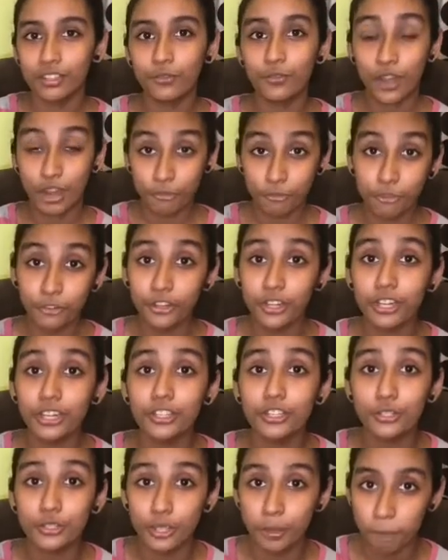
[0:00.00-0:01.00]

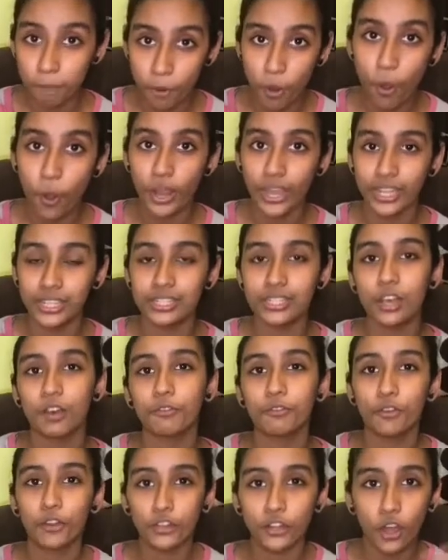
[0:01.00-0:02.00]
Refer to the points
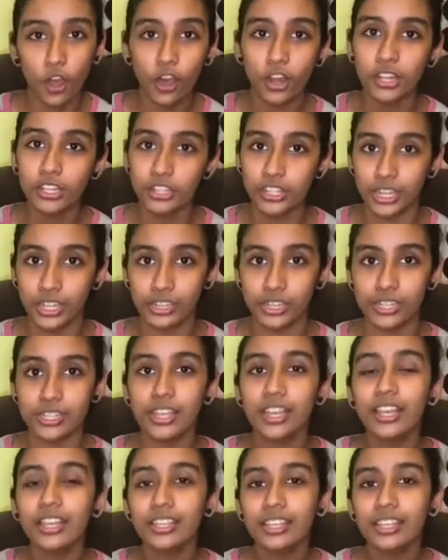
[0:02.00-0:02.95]
of chronology in this.